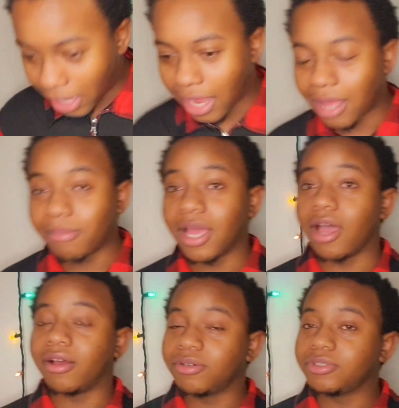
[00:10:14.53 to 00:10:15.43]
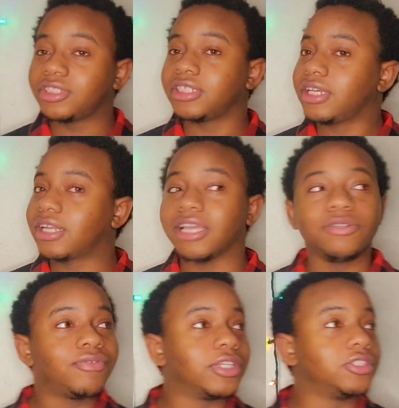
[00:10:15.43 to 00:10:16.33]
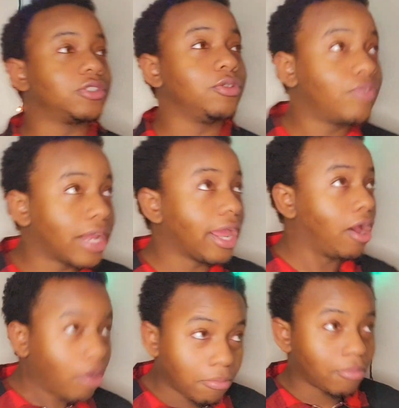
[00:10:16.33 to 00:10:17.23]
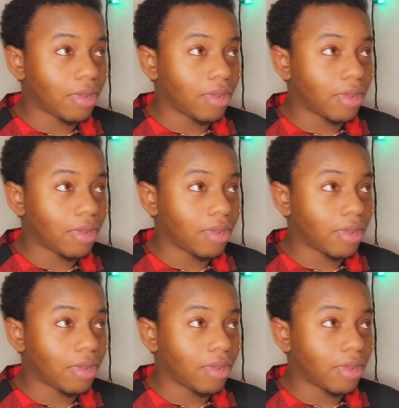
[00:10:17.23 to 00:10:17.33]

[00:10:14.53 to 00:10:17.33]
I'm like, oh shit, like you finna you finna help,